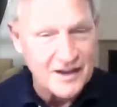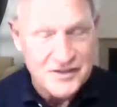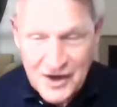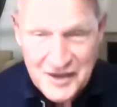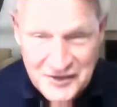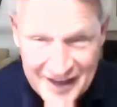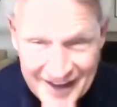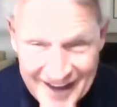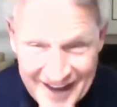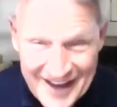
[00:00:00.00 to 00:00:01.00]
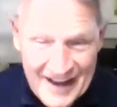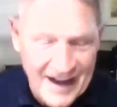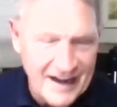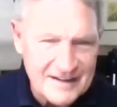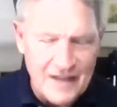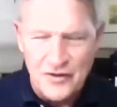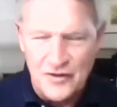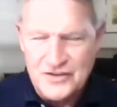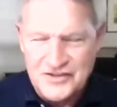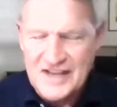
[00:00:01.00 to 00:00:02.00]
Seriously, other
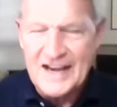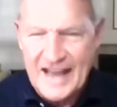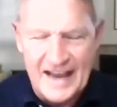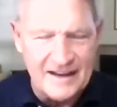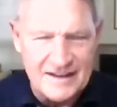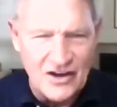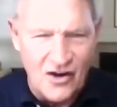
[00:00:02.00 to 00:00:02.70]
than Sunday,